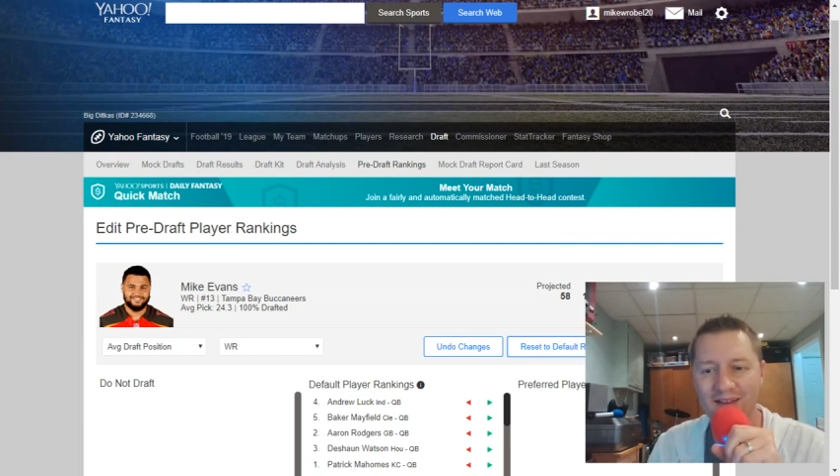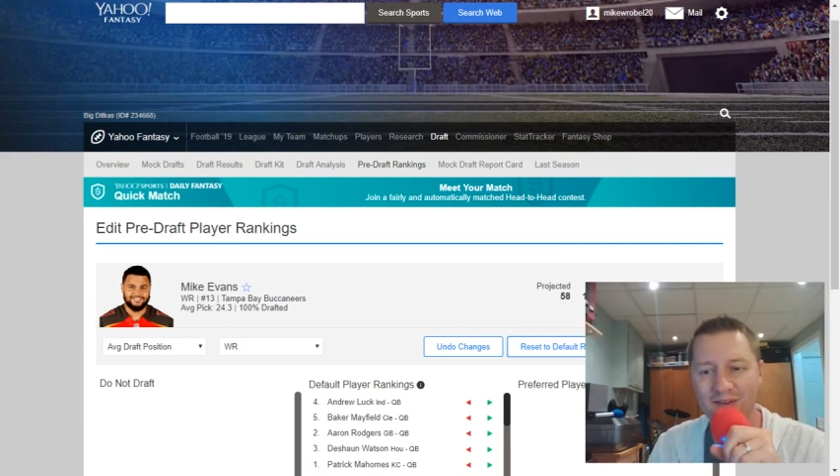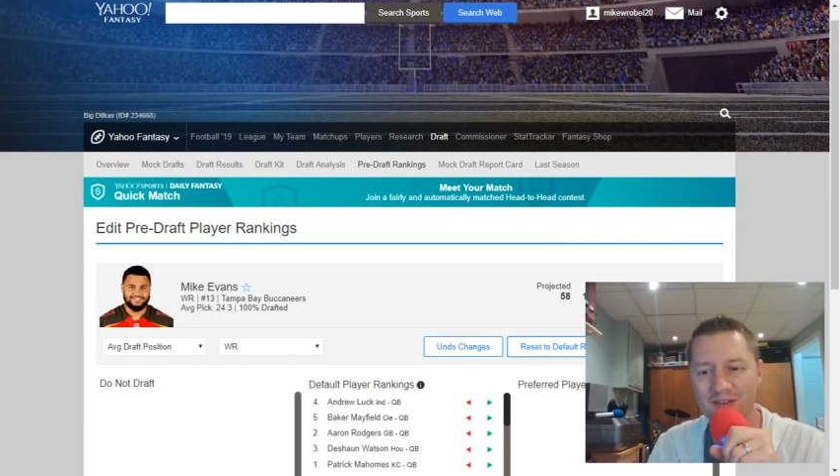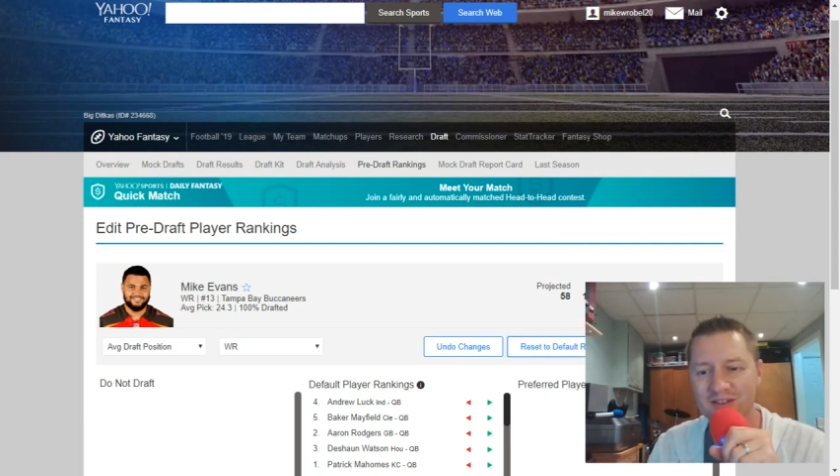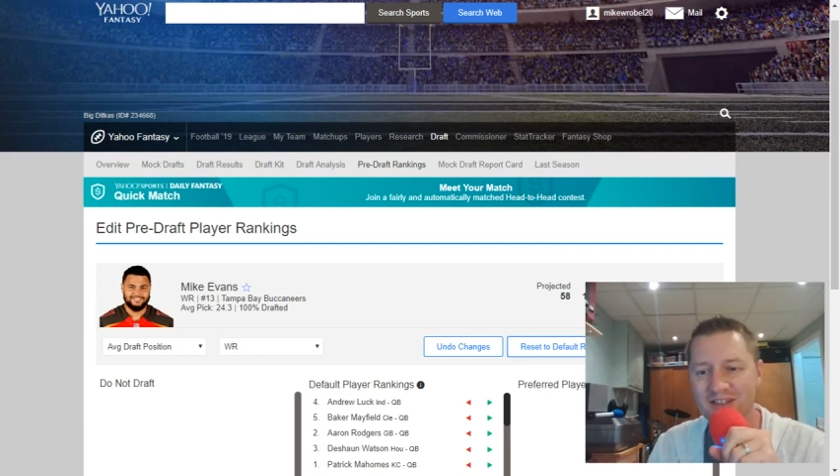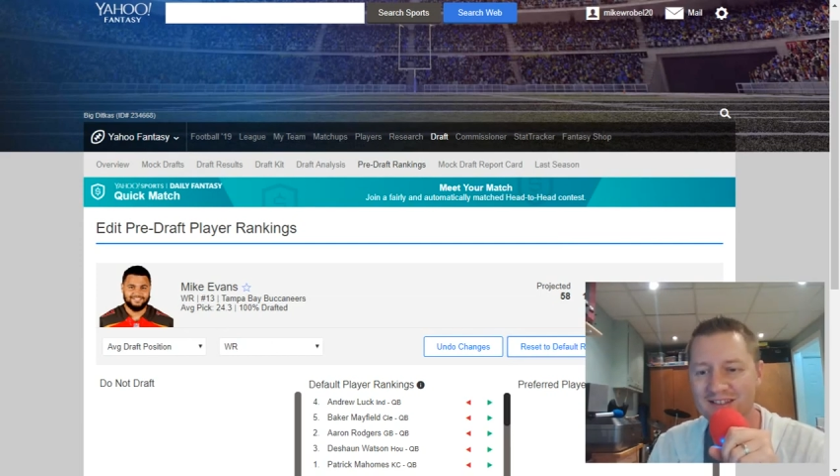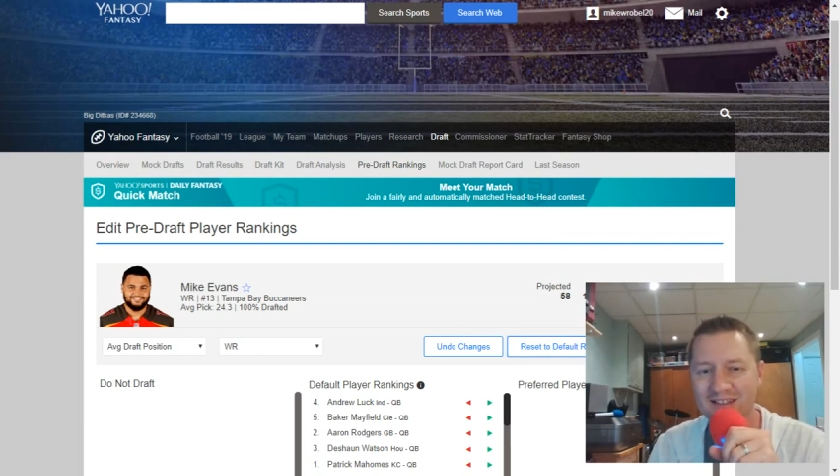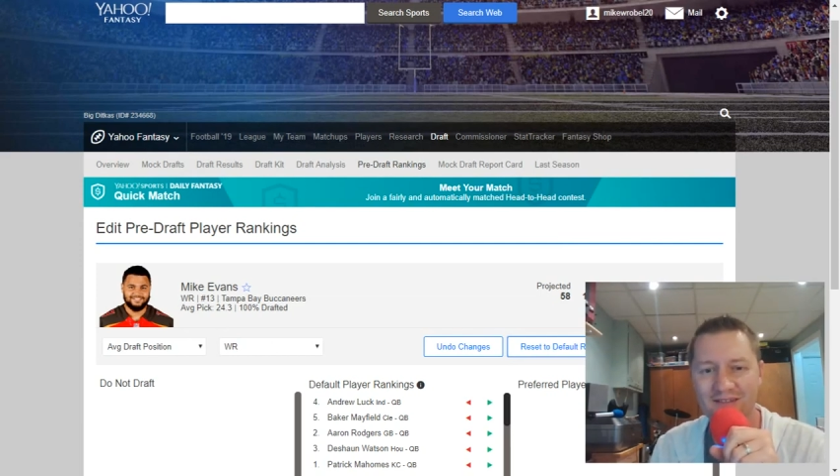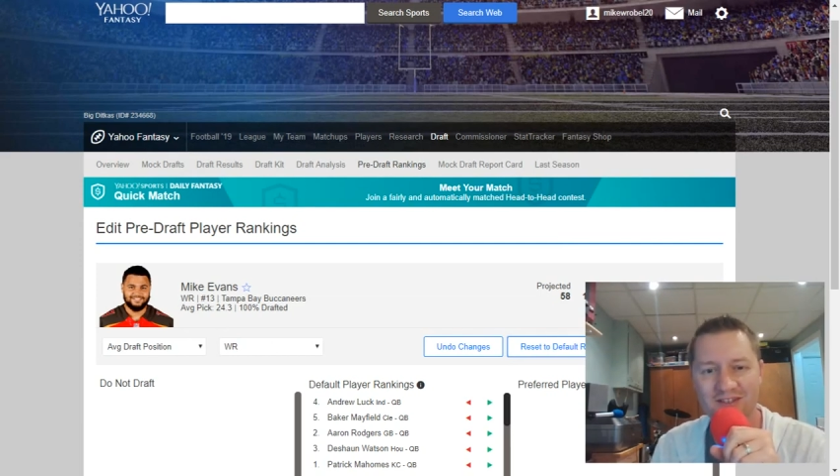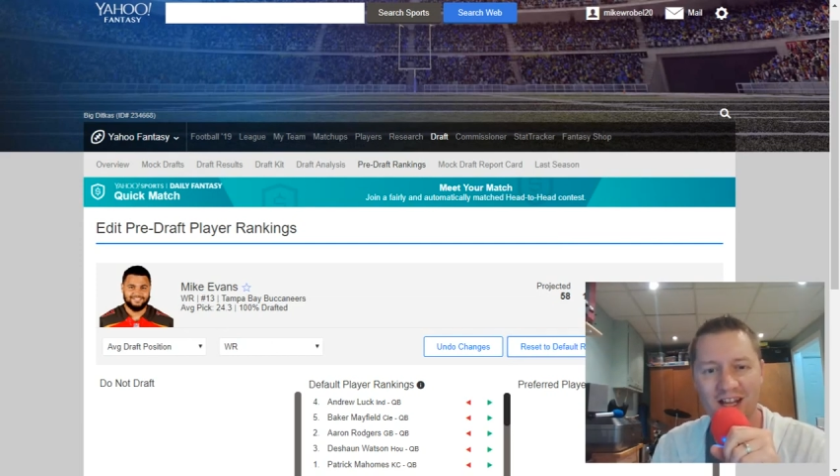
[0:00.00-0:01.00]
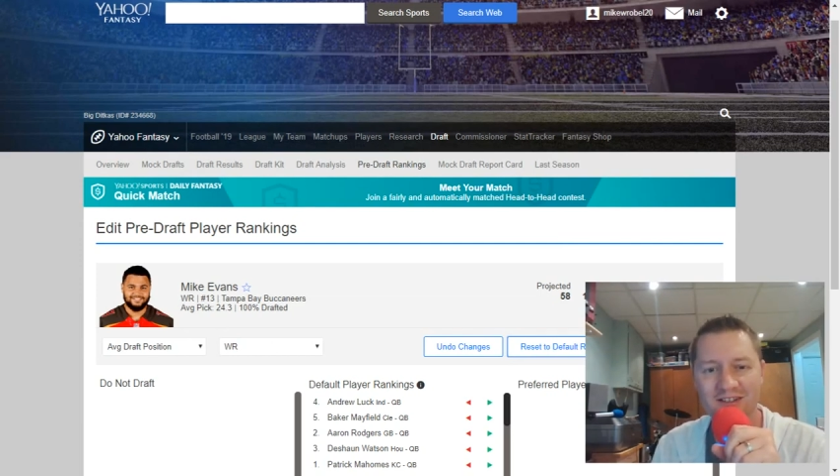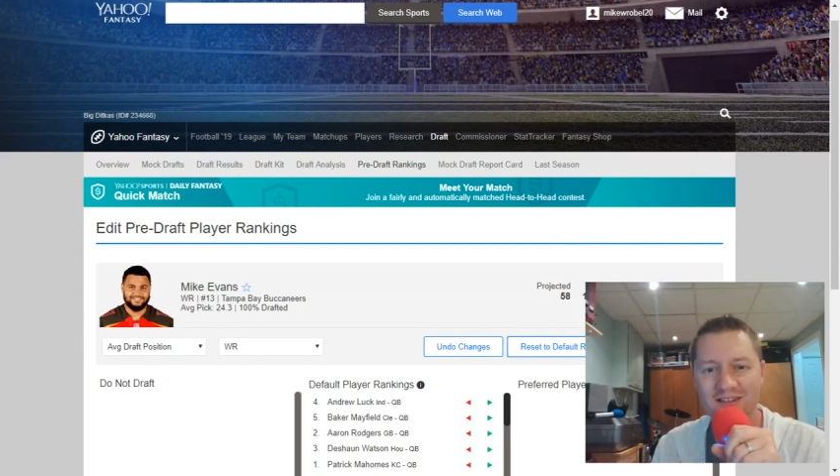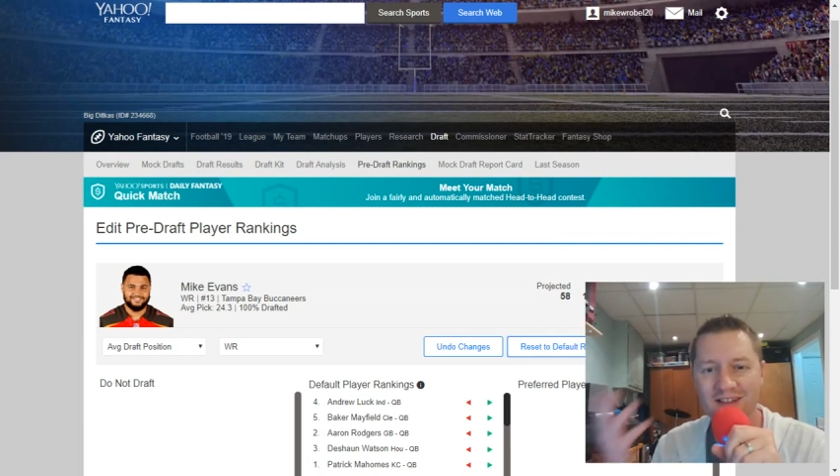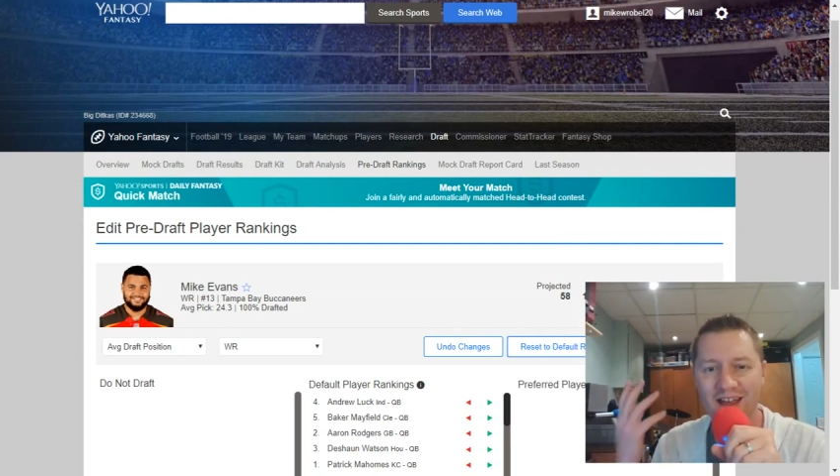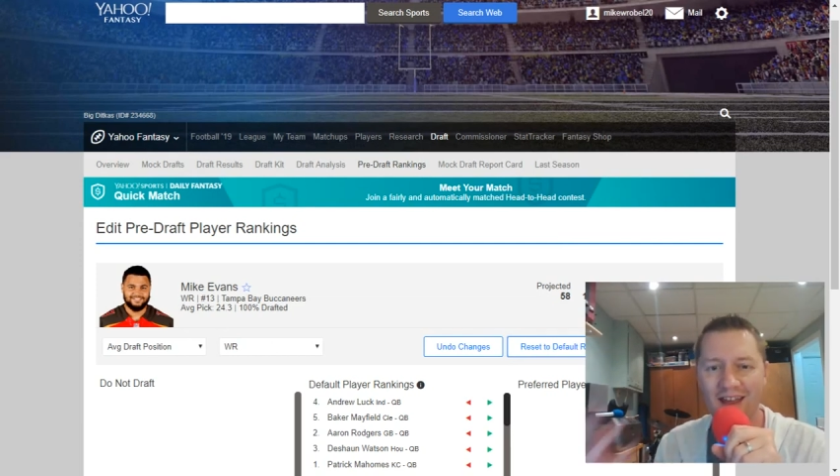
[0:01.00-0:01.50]
You just hit save
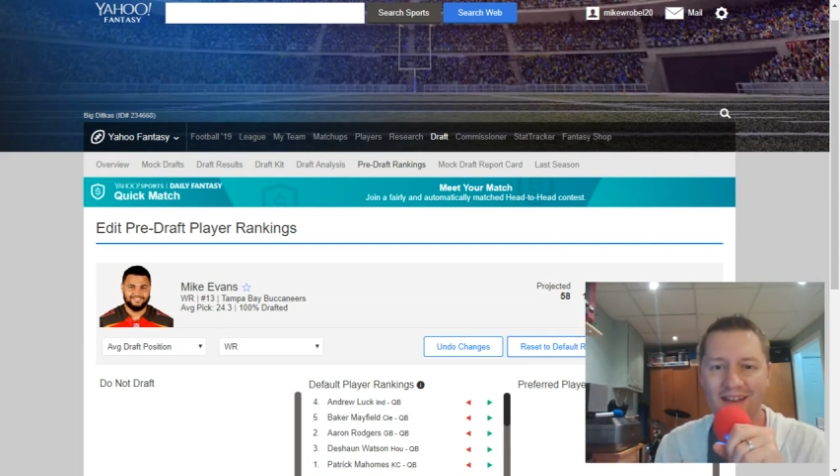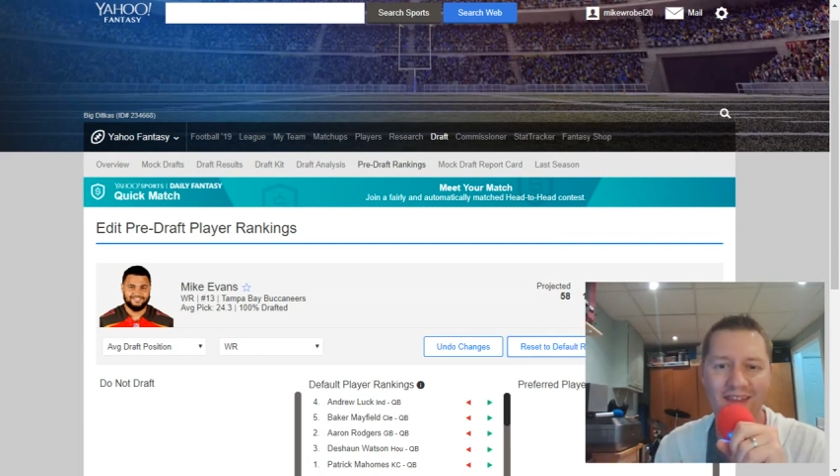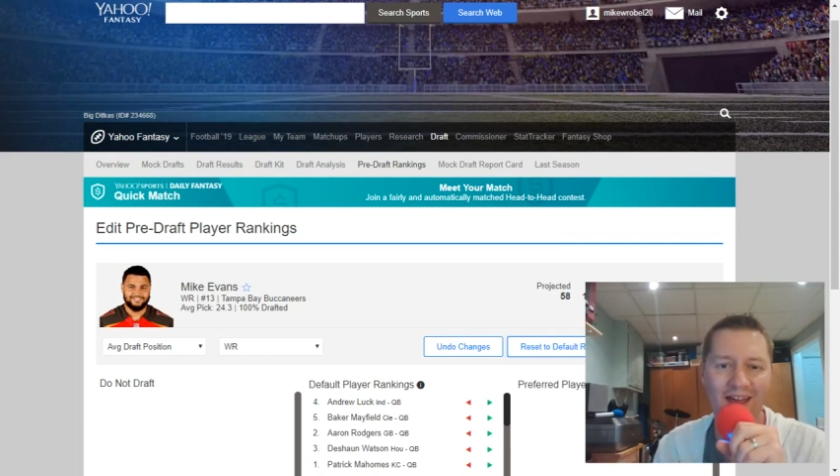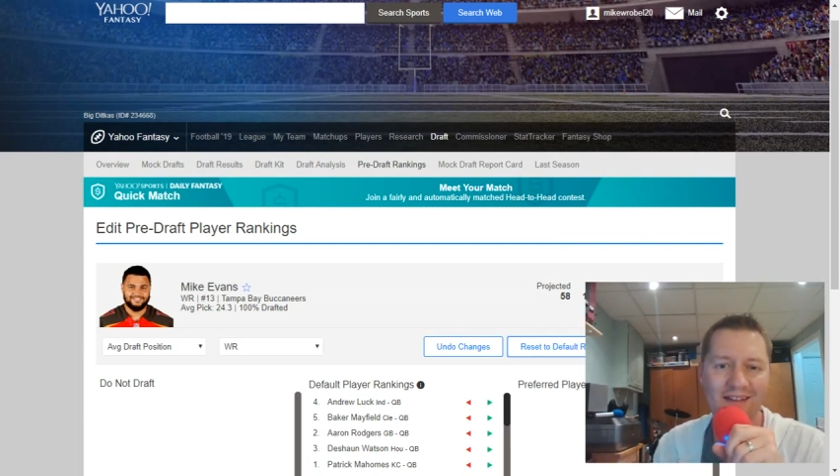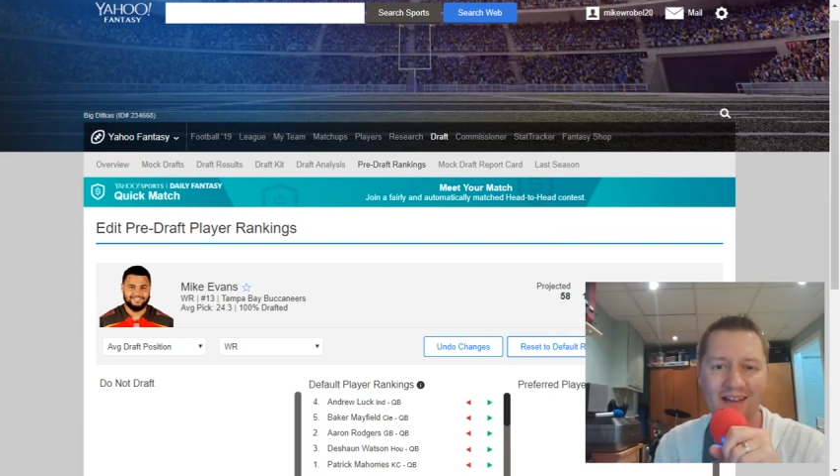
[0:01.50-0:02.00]
changes, and that